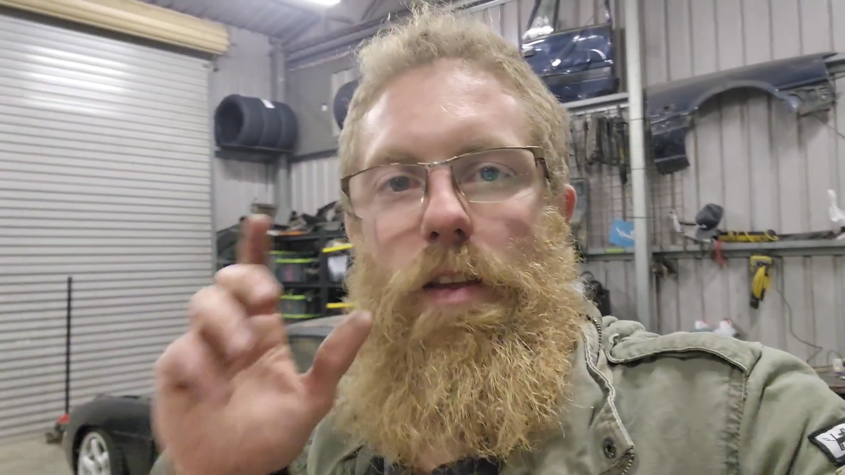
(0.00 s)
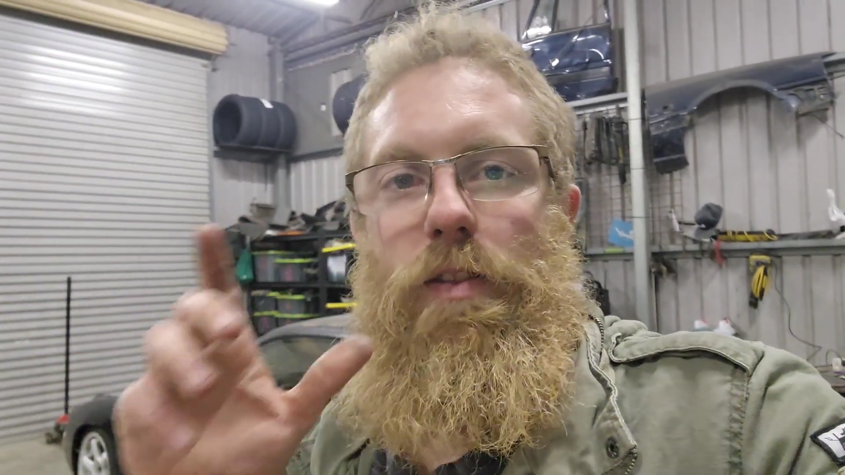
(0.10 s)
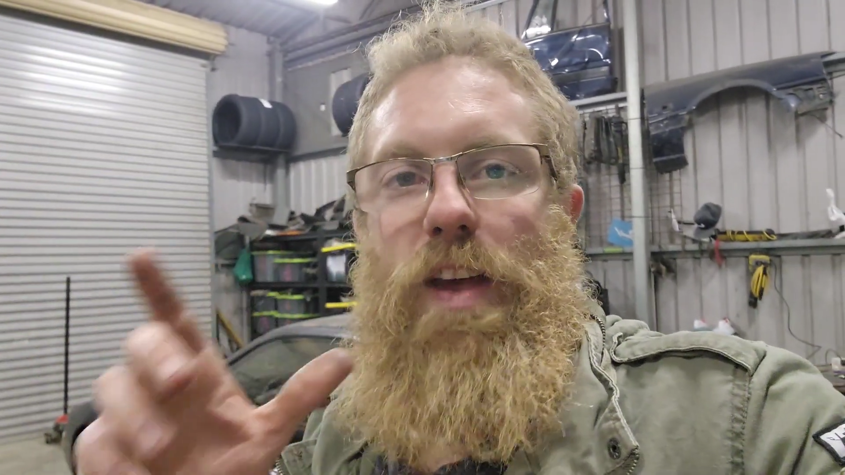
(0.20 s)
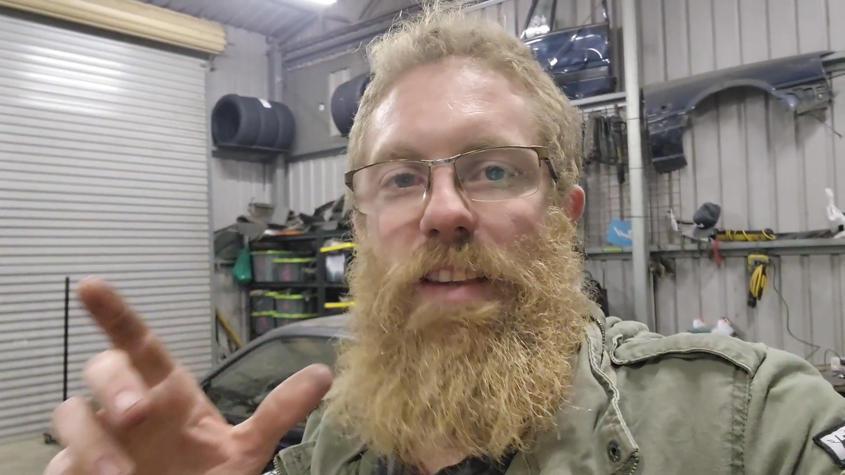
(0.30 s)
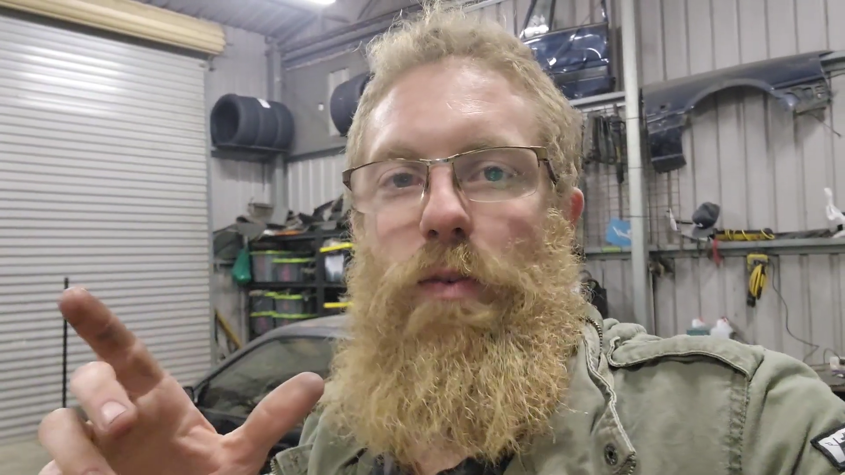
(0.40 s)

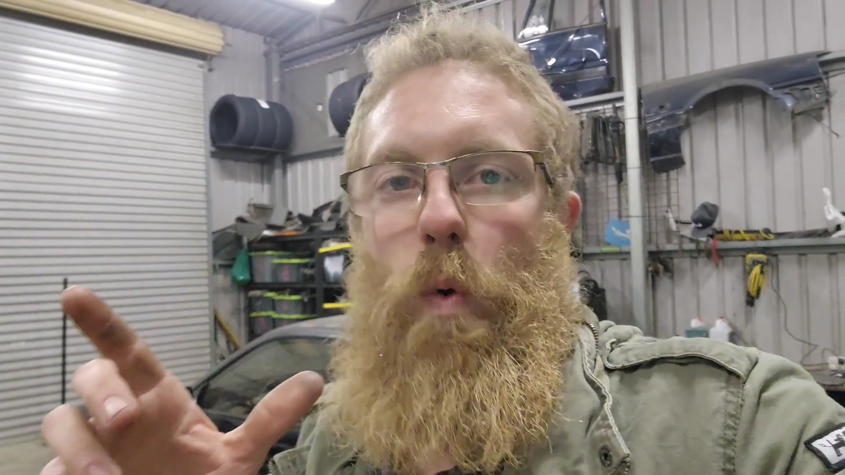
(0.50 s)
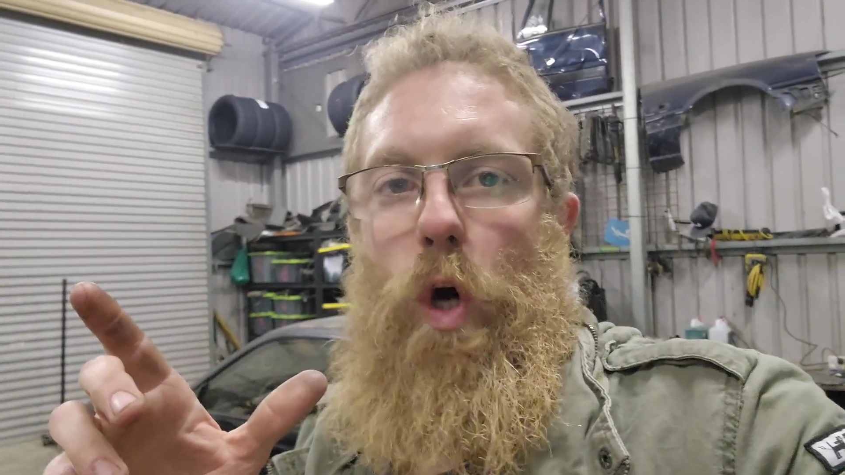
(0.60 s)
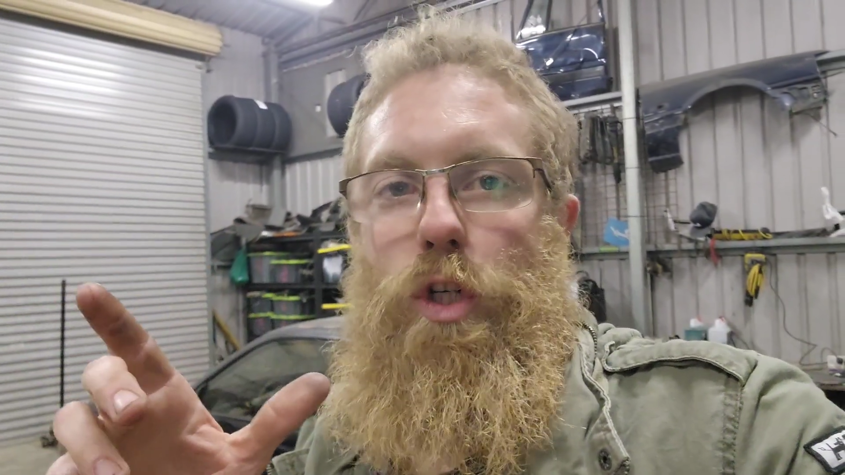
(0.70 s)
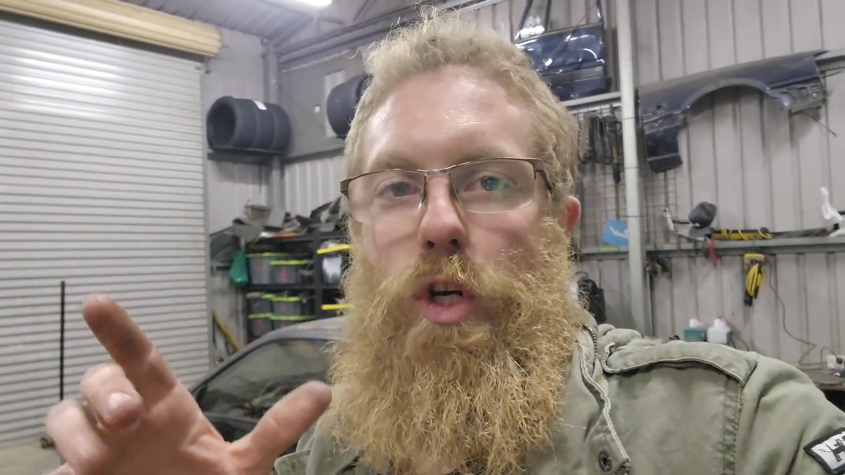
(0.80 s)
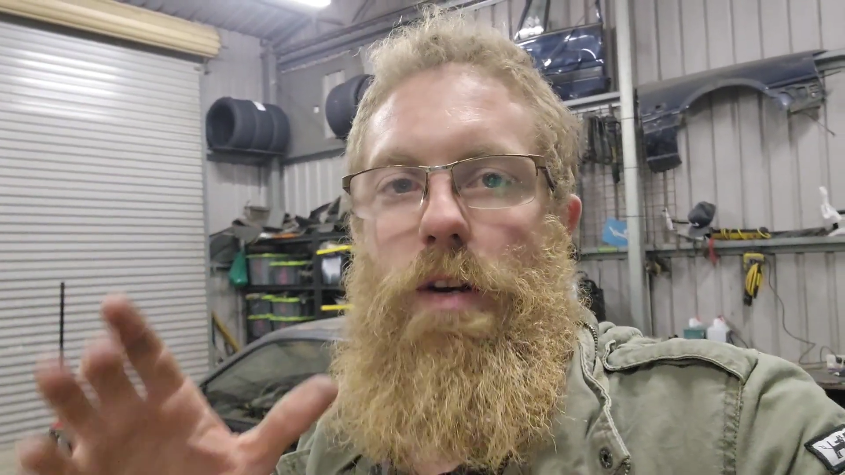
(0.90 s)
Thanks for
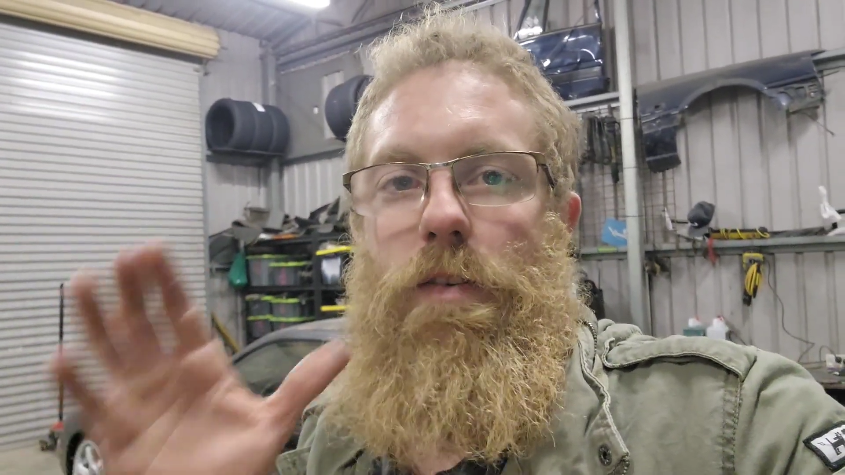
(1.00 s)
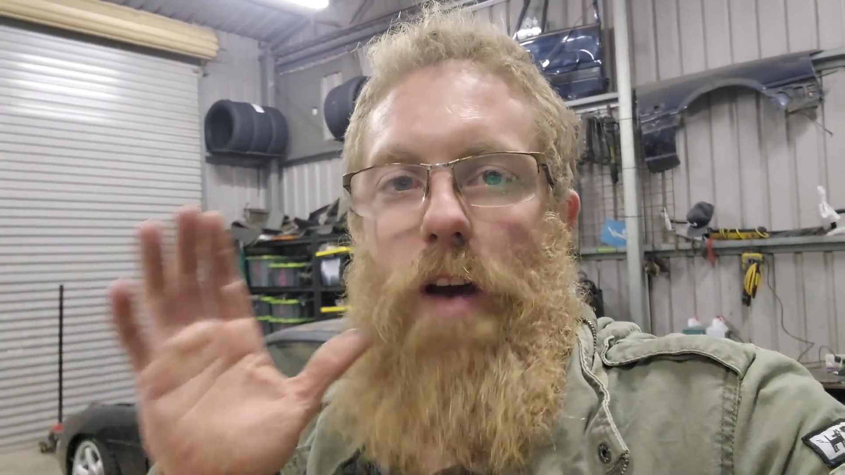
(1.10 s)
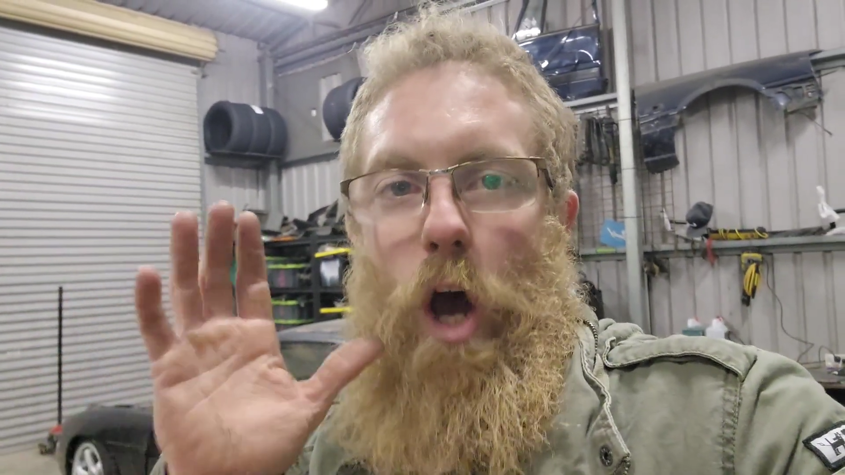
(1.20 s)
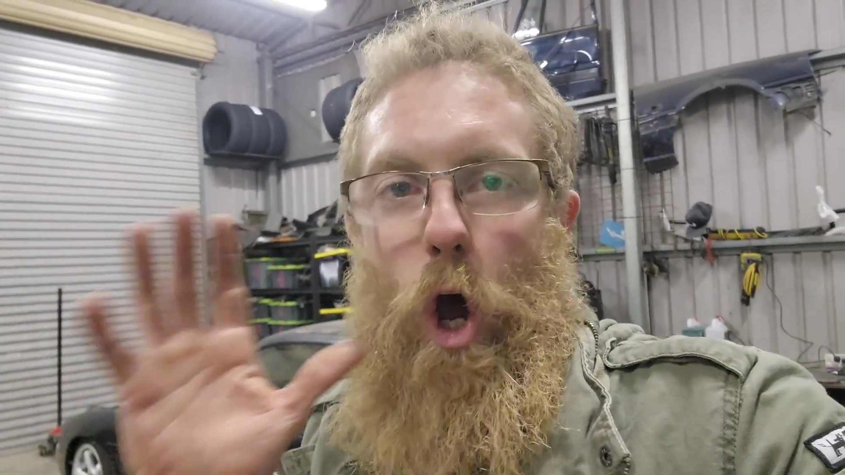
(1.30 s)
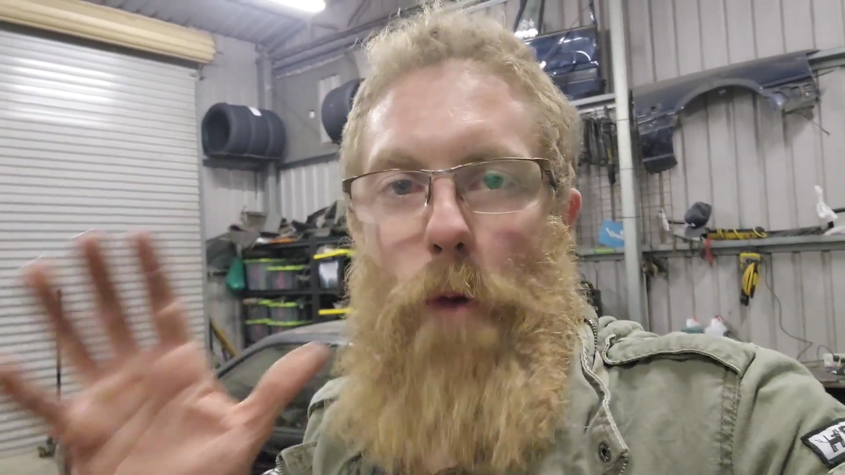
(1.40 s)
watching.
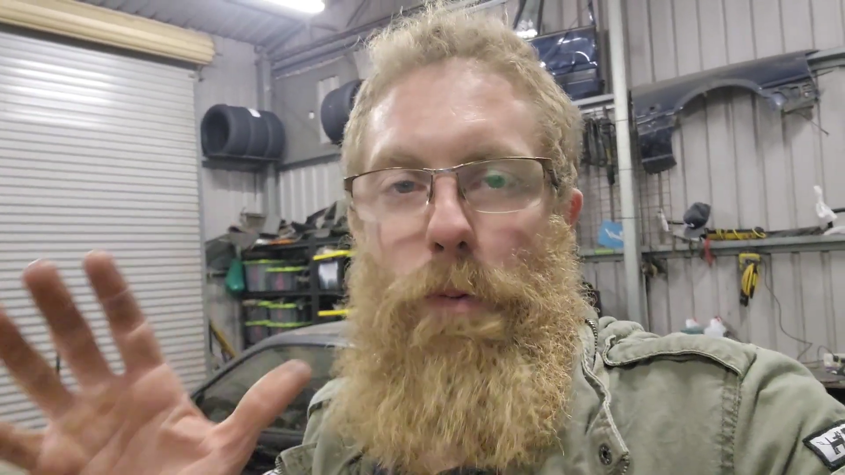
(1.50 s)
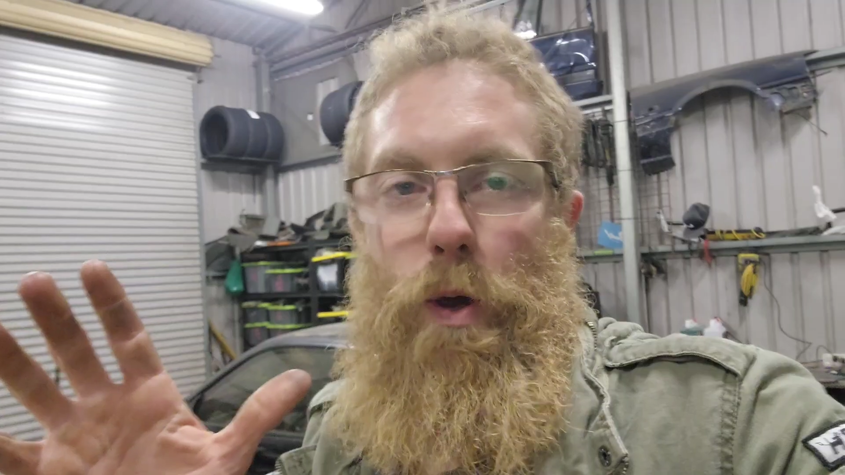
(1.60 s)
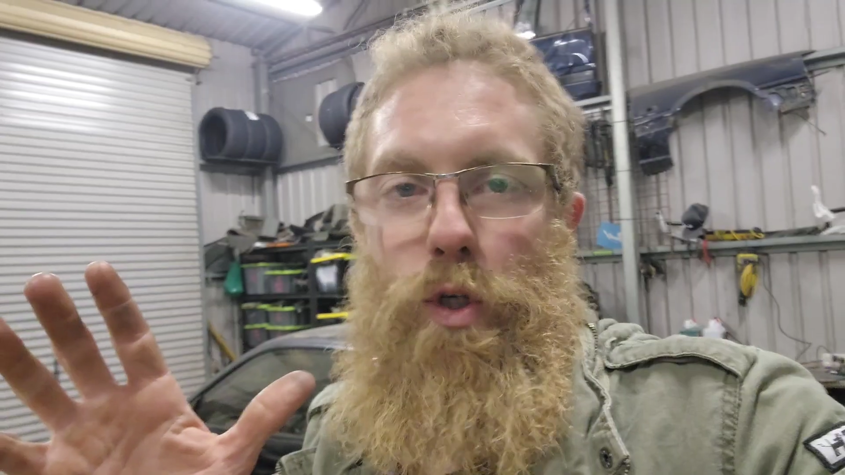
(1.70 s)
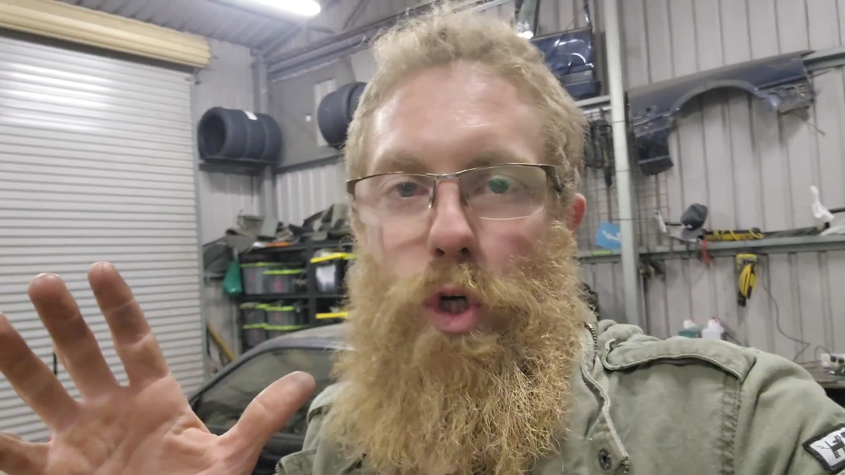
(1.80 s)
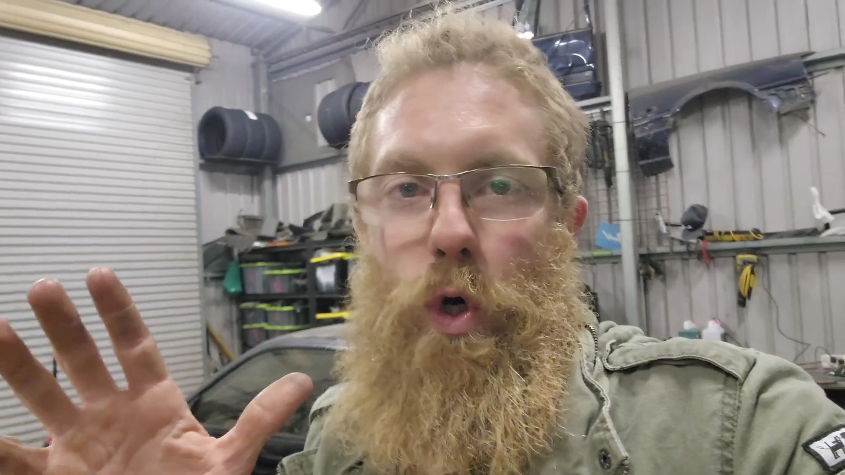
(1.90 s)
I hope you
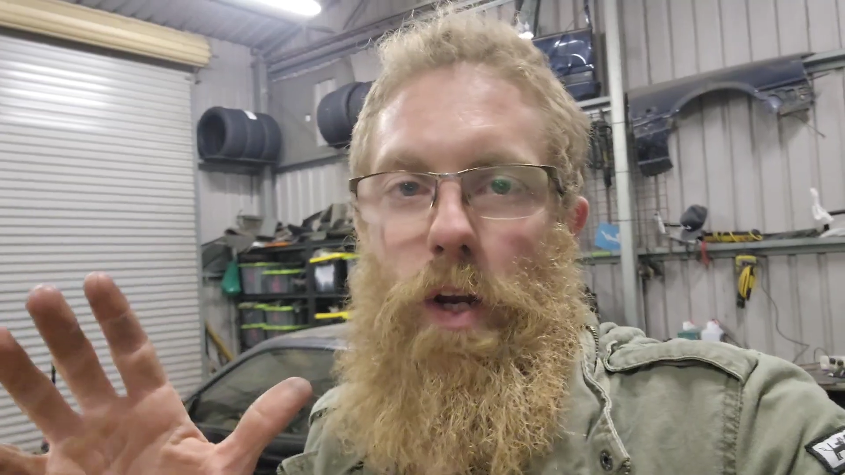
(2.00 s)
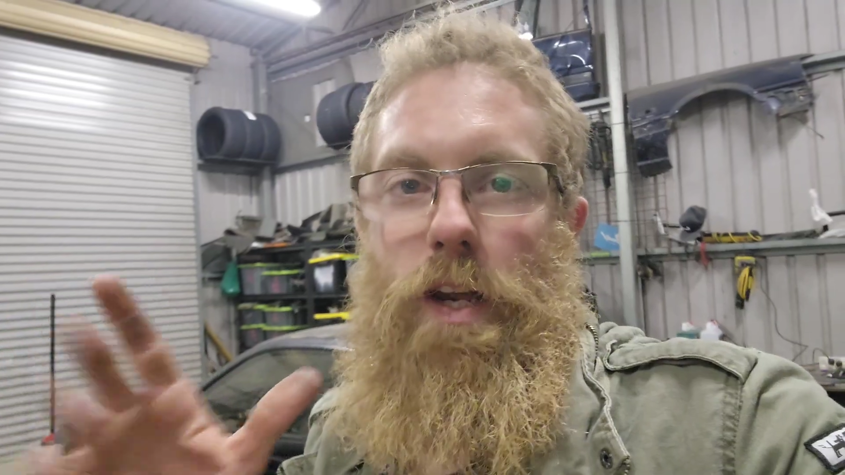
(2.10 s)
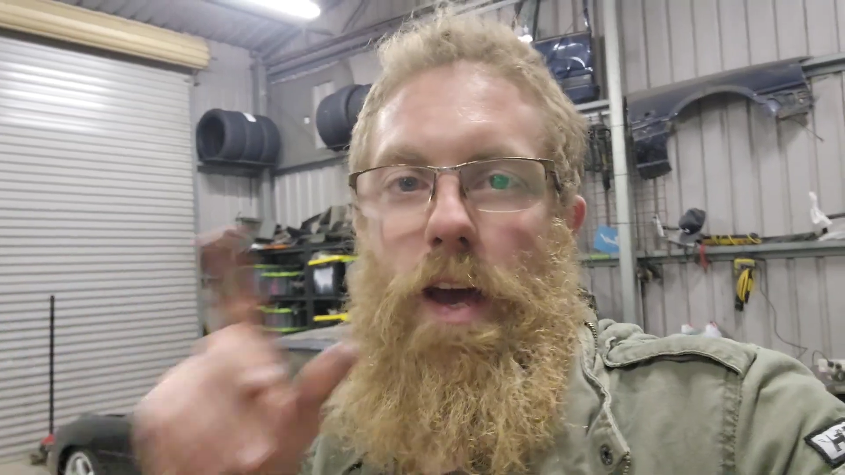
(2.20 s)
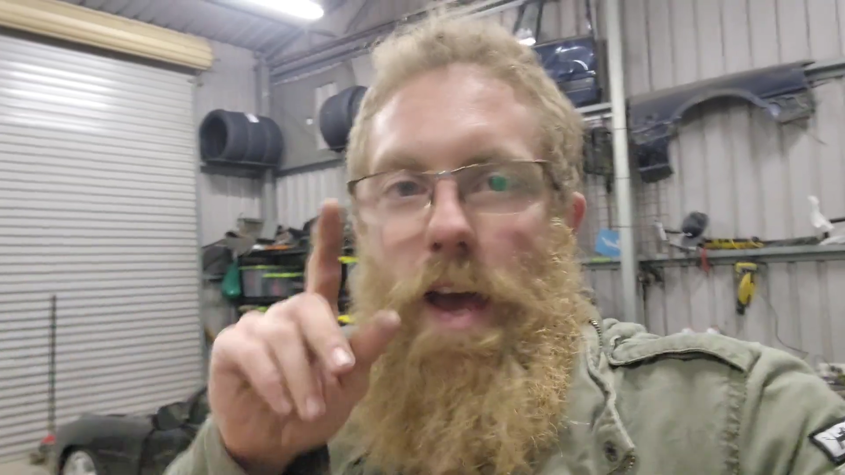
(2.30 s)
enjoyed,